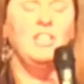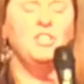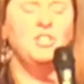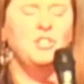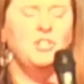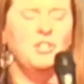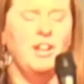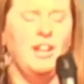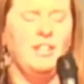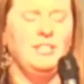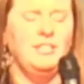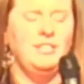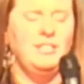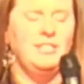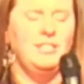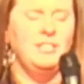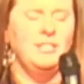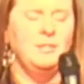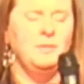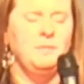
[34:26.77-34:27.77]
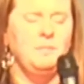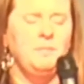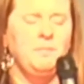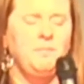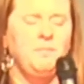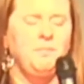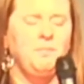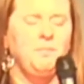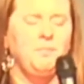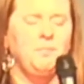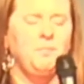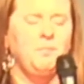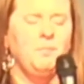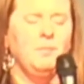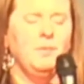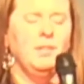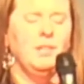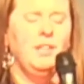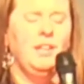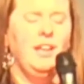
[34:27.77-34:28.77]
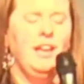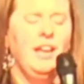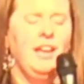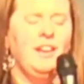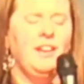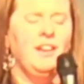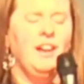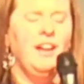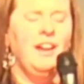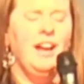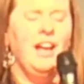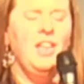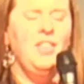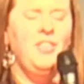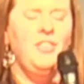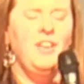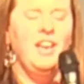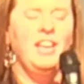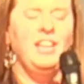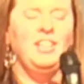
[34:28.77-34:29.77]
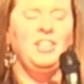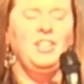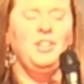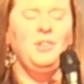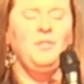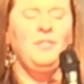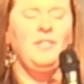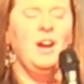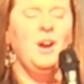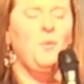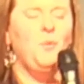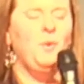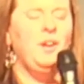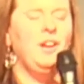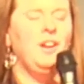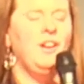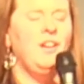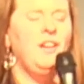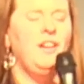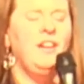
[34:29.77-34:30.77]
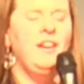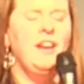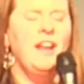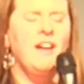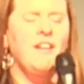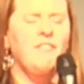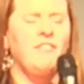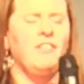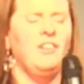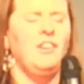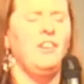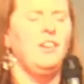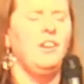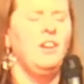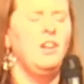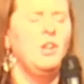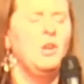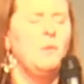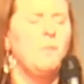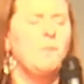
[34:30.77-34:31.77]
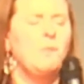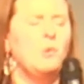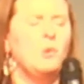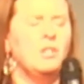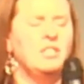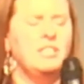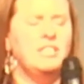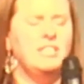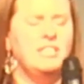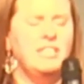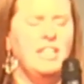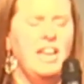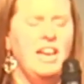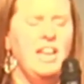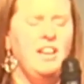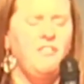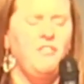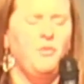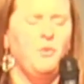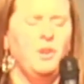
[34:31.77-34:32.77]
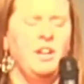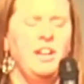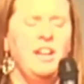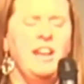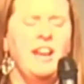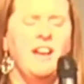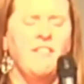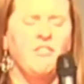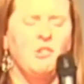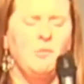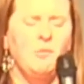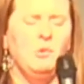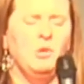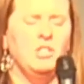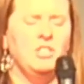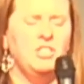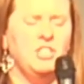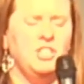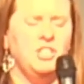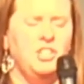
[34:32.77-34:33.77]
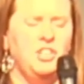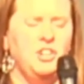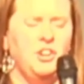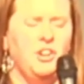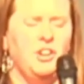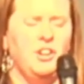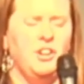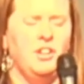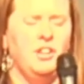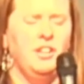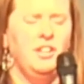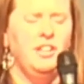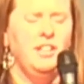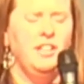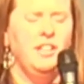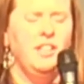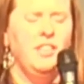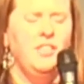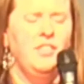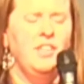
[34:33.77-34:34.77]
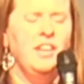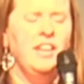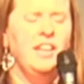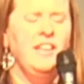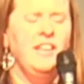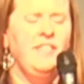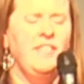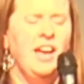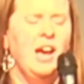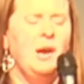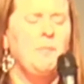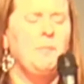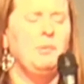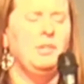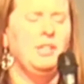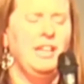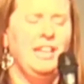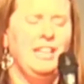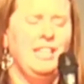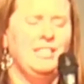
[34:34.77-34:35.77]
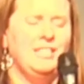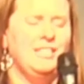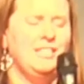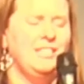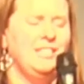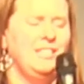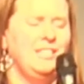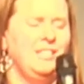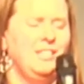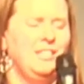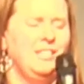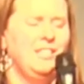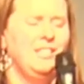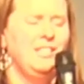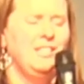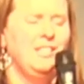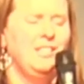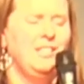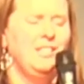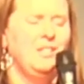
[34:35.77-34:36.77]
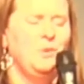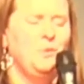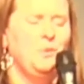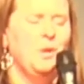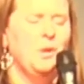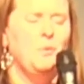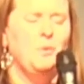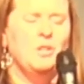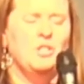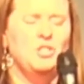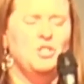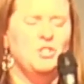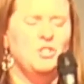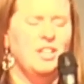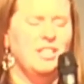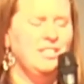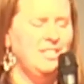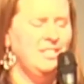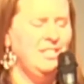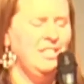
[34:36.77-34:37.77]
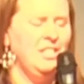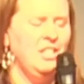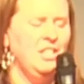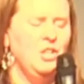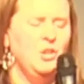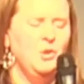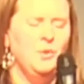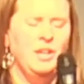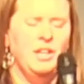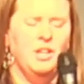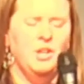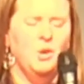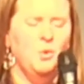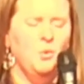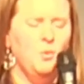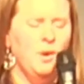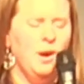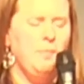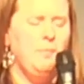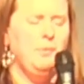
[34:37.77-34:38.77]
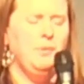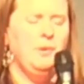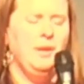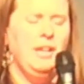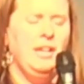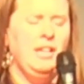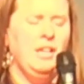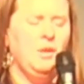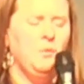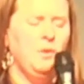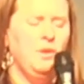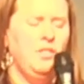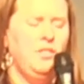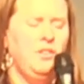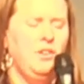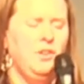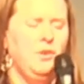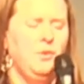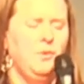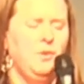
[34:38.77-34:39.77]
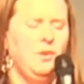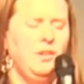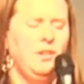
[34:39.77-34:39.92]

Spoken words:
trust. And God, I thank you that we are never more safe, we're never more secure than in that place where we're trusting you and cooperating with you.